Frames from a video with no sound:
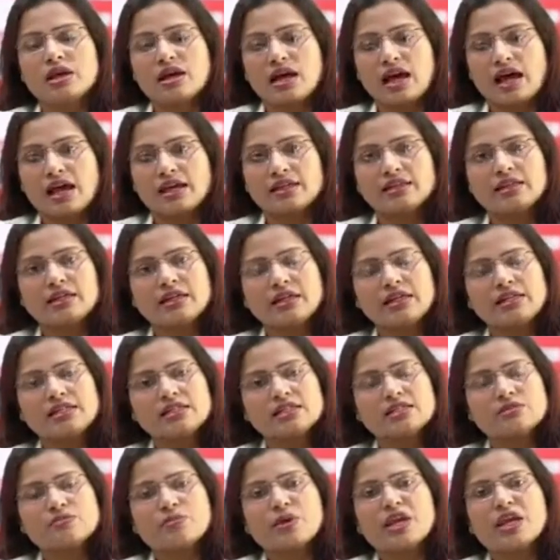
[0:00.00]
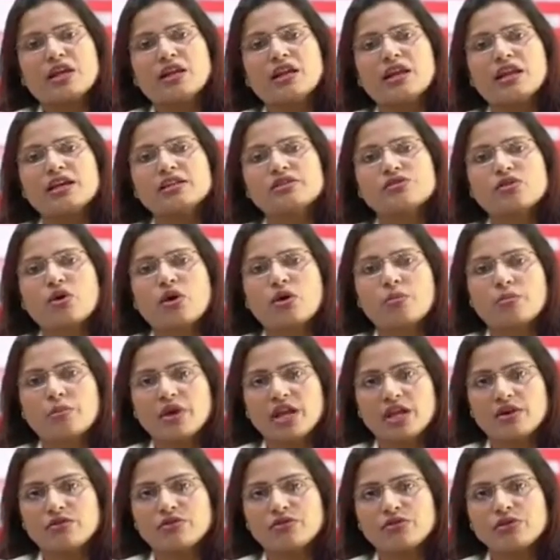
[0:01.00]
either it is painless or
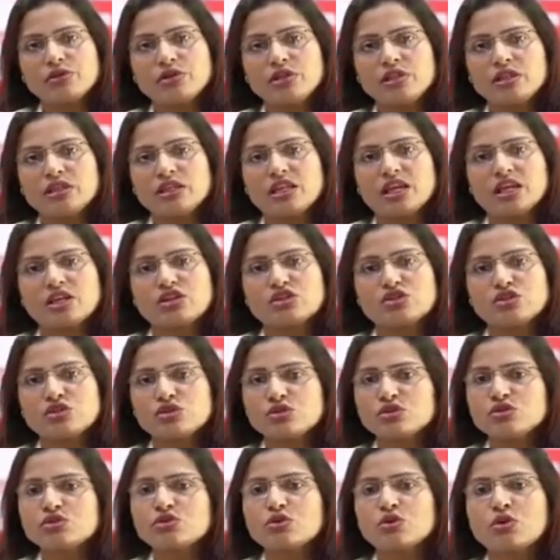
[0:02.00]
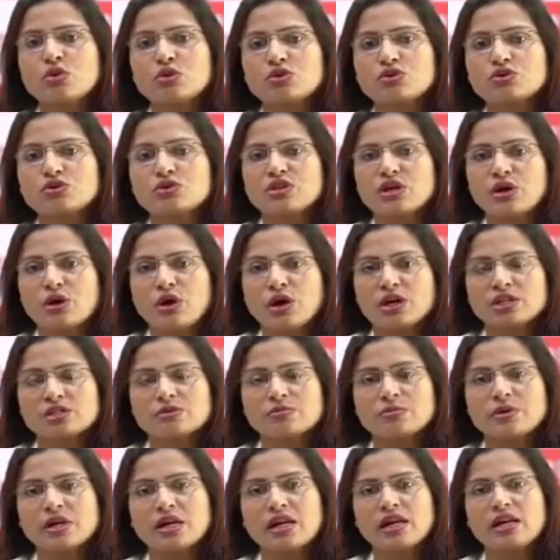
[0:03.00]
painful, they should go to the
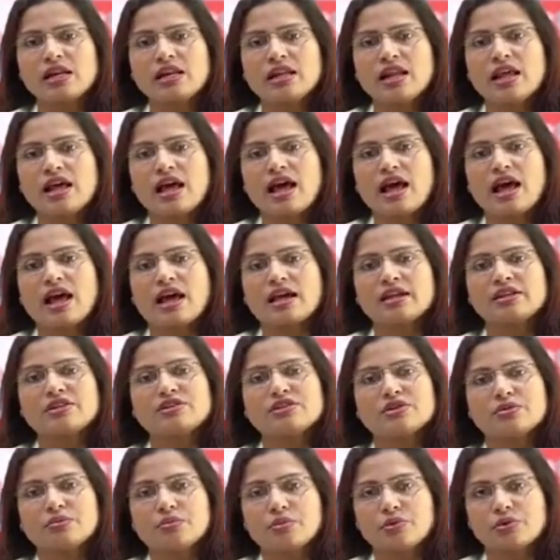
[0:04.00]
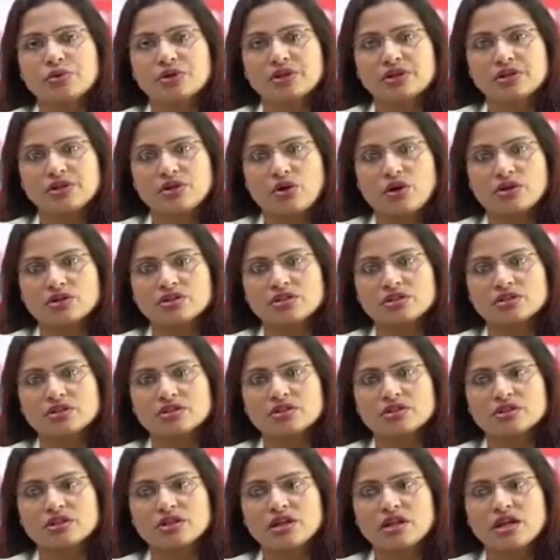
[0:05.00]
hospital and report a doctor.